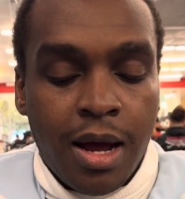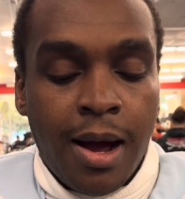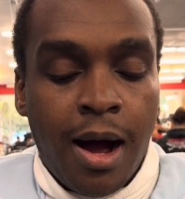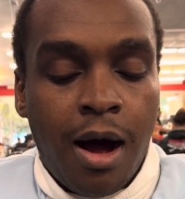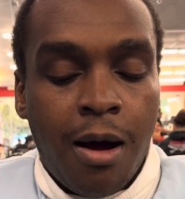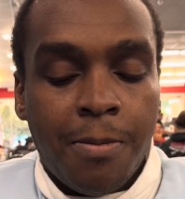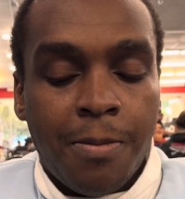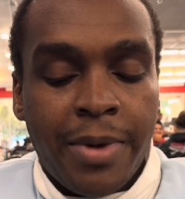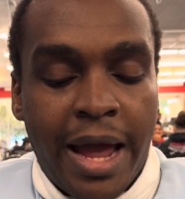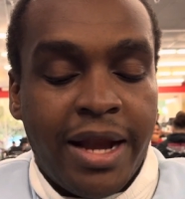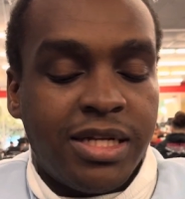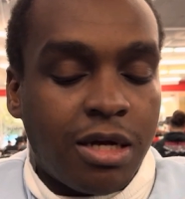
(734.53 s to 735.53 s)

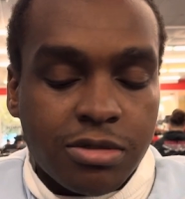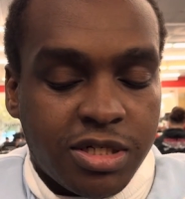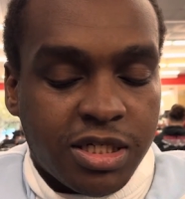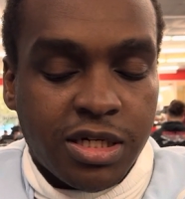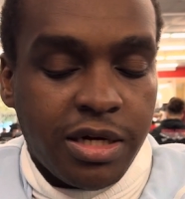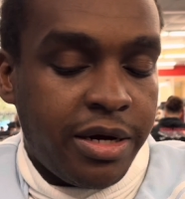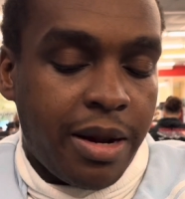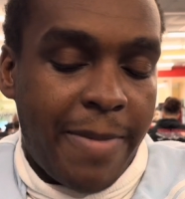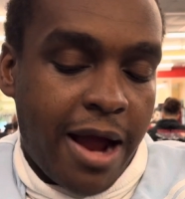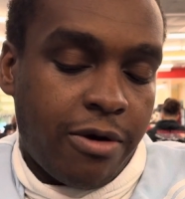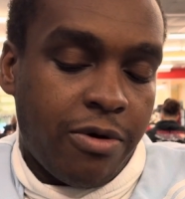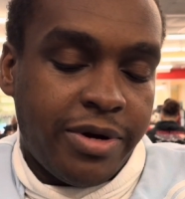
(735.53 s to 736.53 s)
And it's also just good in the
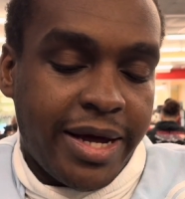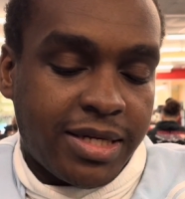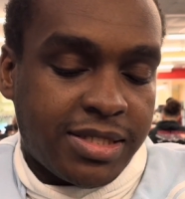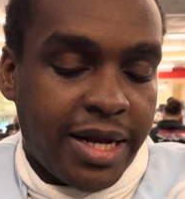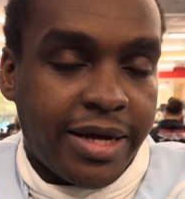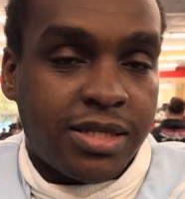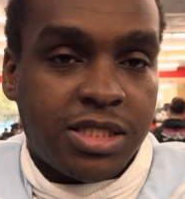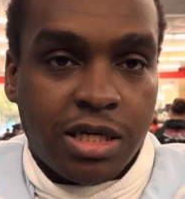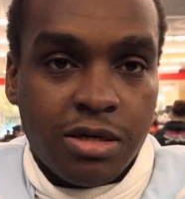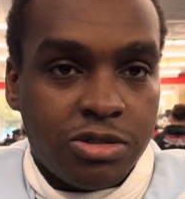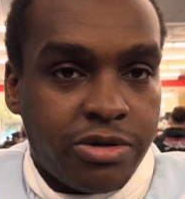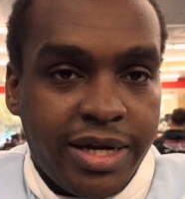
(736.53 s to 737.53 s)
back row decks, like
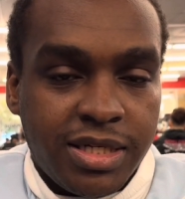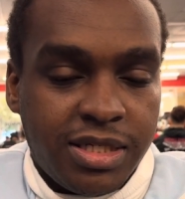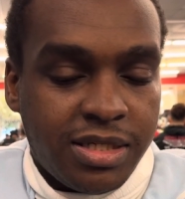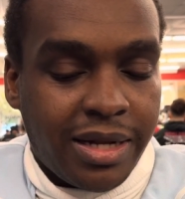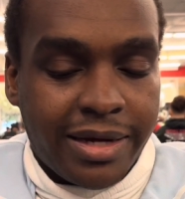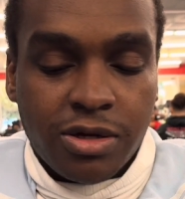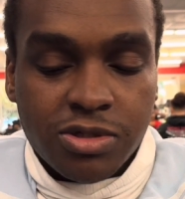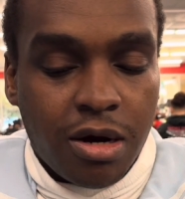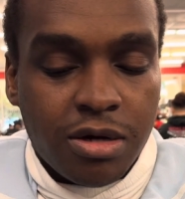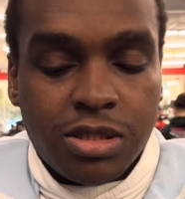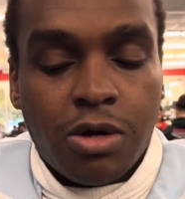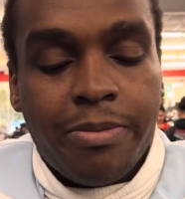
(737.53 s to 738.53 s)
Skill Drain, like those
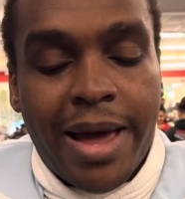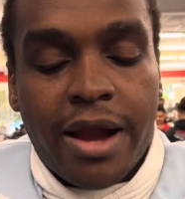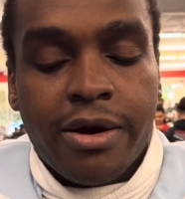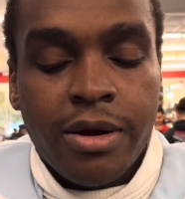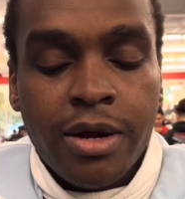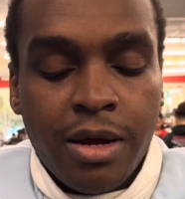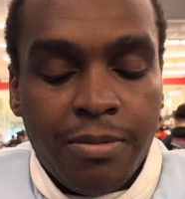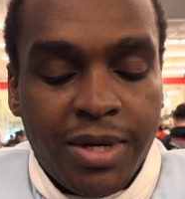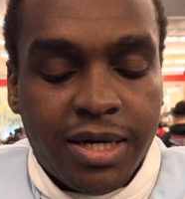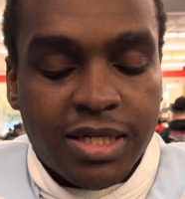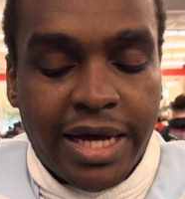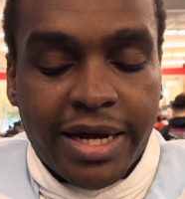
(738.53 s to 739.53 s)
cards don't matter
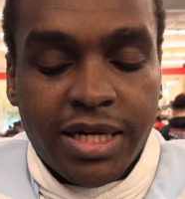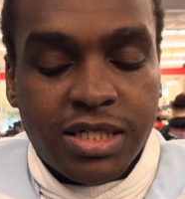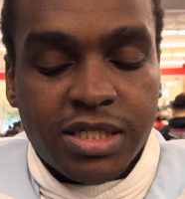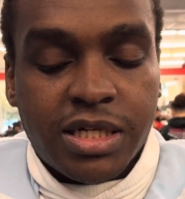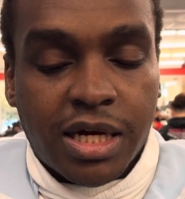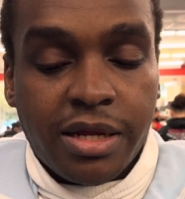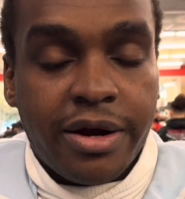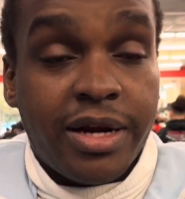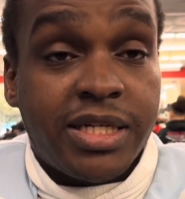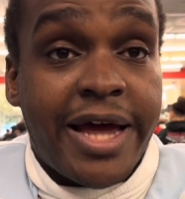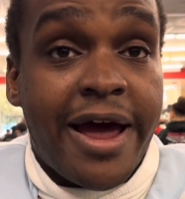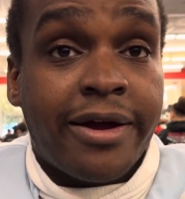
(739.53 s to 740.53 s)
because I can just declare an
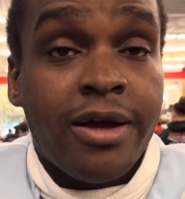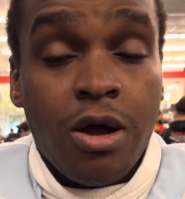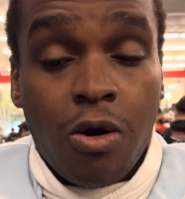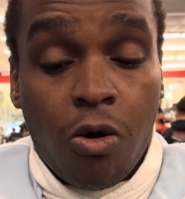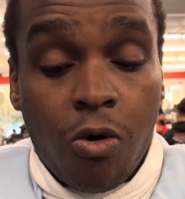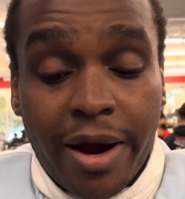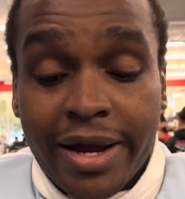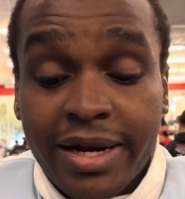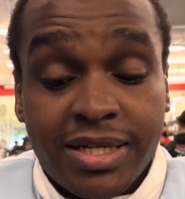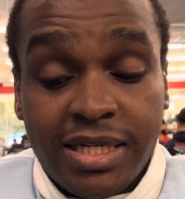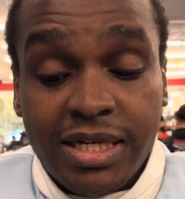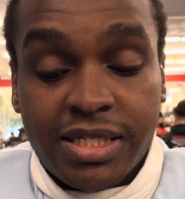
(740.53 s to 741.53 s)
attack, or I can
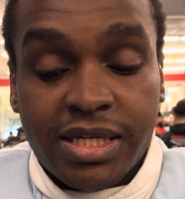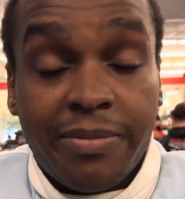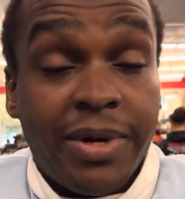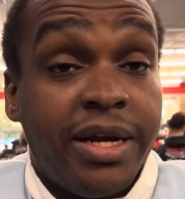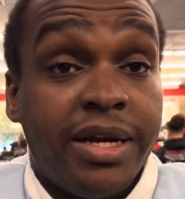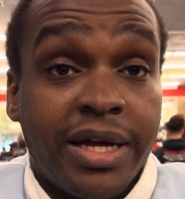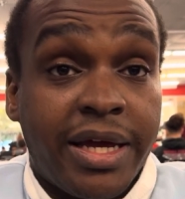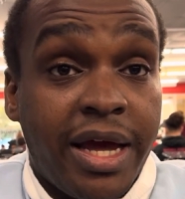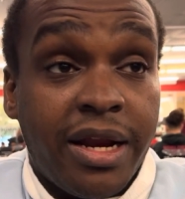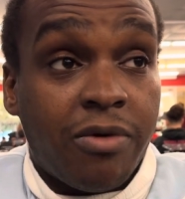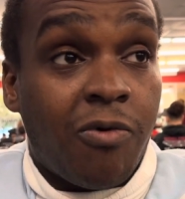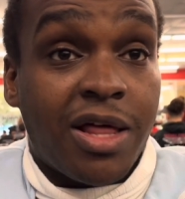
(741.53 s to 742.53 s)
Exceed Summon and negate
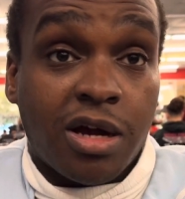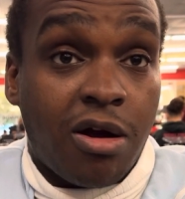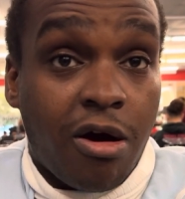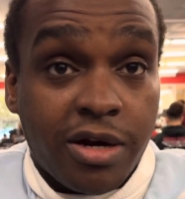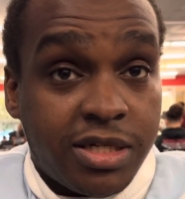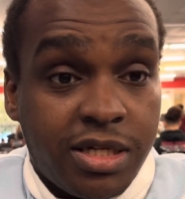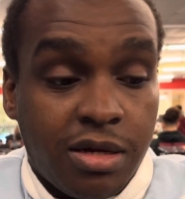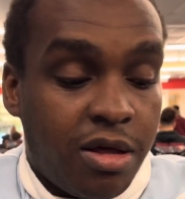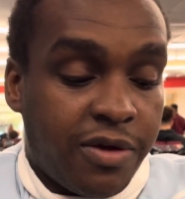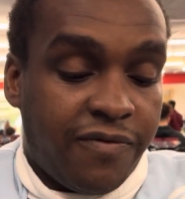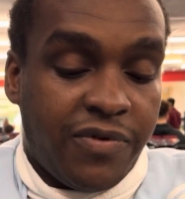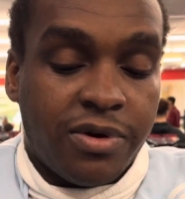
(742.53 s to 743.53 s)
it while the card is still on
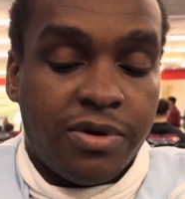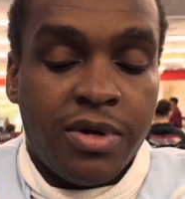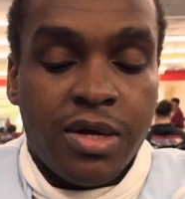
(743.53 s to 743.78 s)
the field.